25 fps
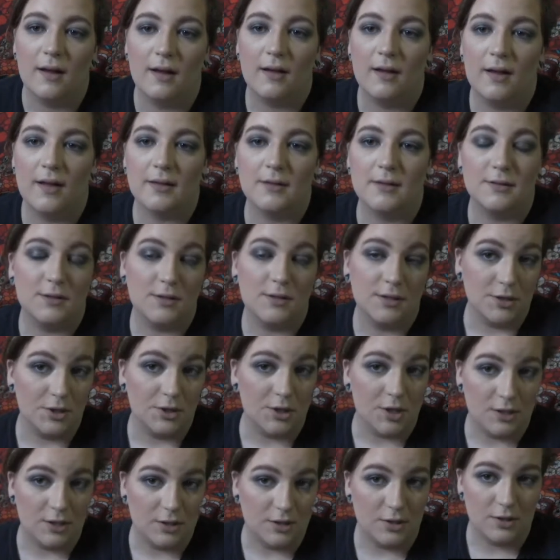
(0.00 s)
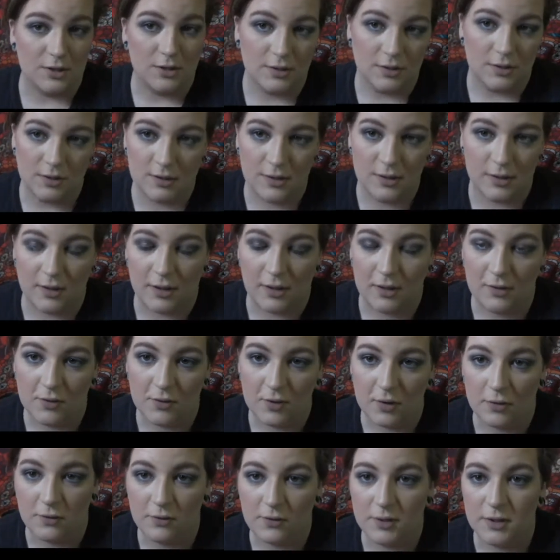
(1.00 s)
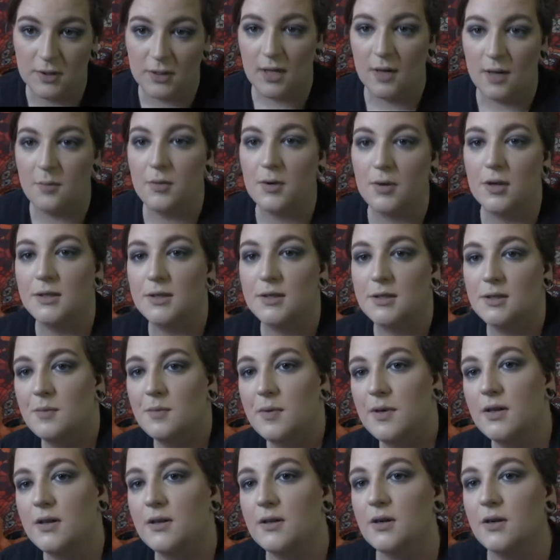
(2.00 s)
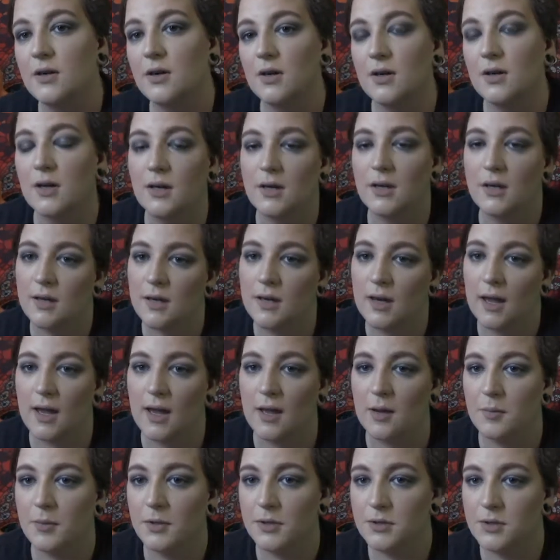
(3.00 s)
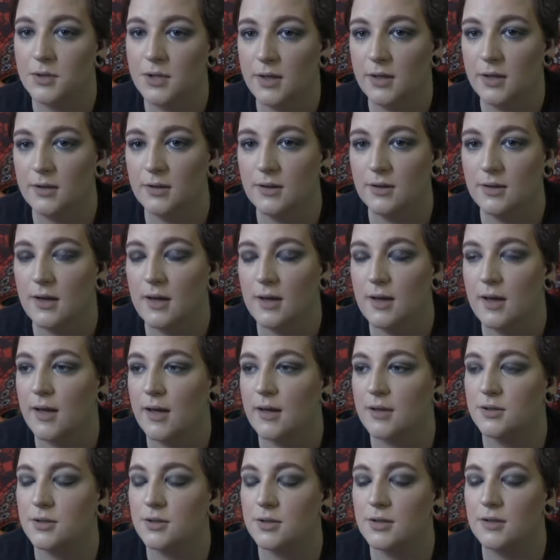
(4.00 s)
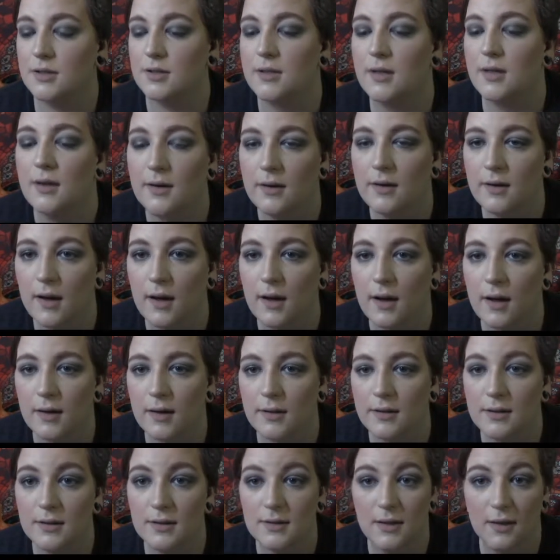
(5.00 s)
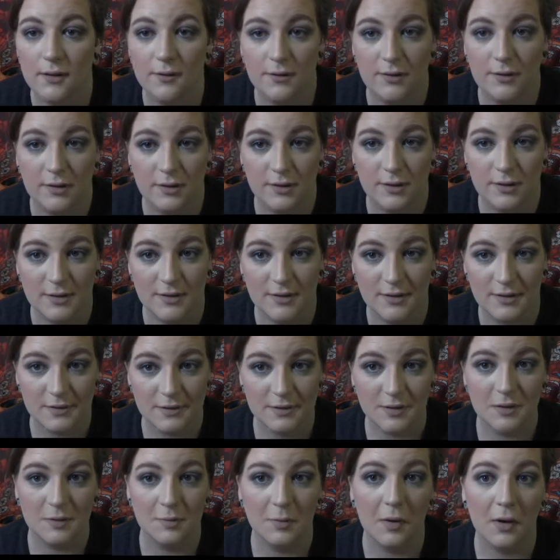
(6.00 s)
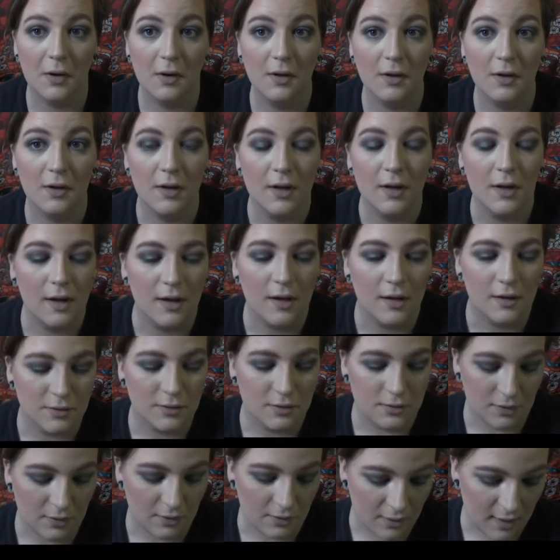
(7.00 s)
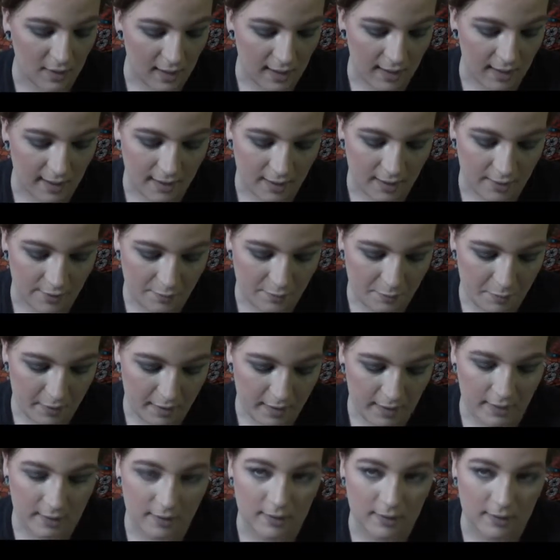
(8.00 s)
and suggestions, like if you're a first-time project panner, on Amber's channel, and she said to definitely start small. So I have picked